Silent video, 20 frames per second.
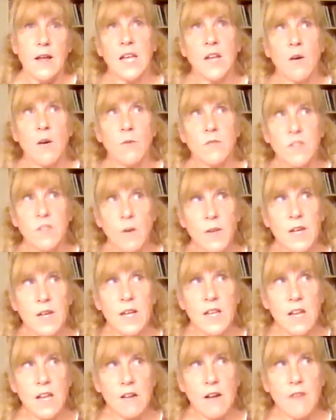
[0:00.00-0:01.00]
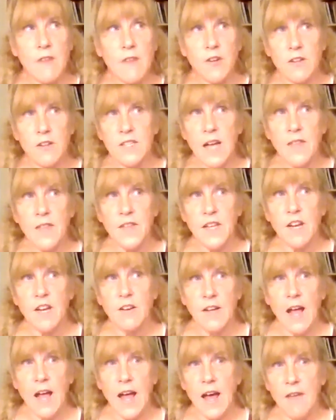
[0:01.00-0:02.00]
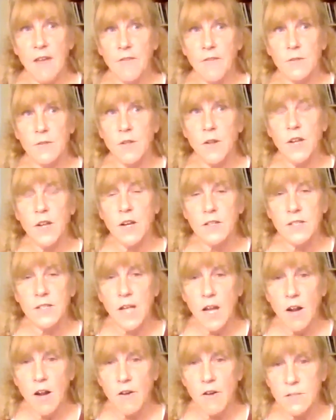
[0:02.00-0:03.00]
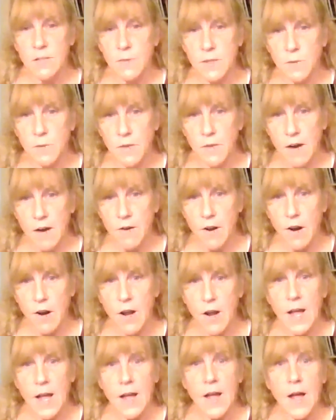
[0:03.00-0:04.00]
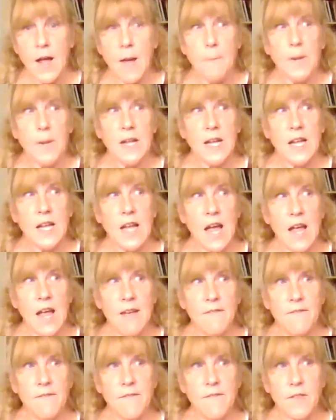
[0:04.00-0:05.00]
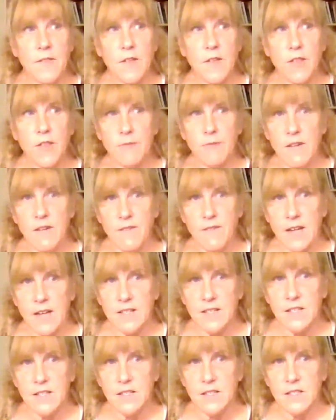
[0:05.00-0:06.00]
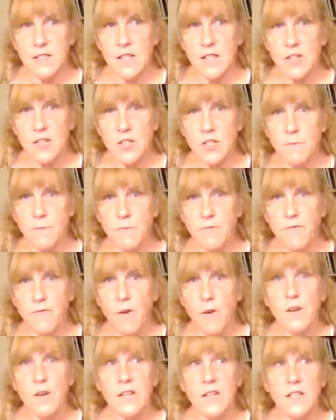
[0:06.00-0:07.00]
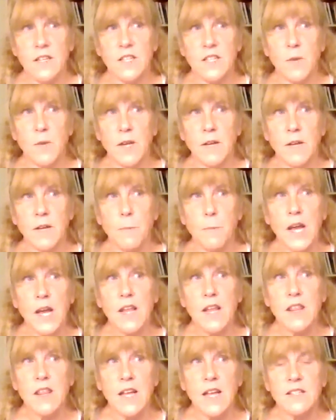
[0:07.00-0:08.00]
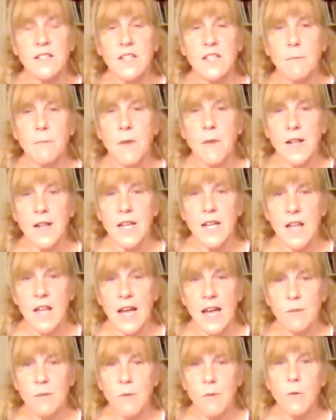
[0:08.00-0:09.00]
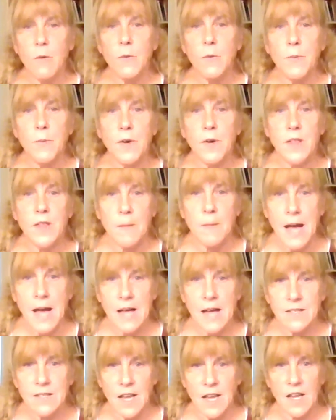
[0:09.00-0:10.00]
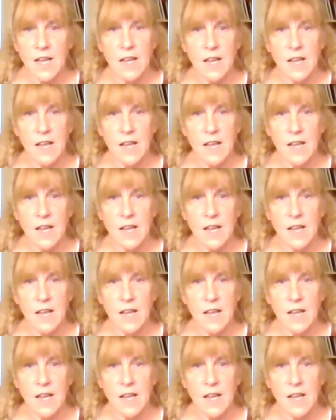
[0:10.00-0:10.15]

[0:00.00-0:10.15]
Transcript: It was only a year after her death, a year and a half. It was only our second Christmas without her. But it gave the three of us such focus because we could pick things that Molly liked. What would we put in the basket?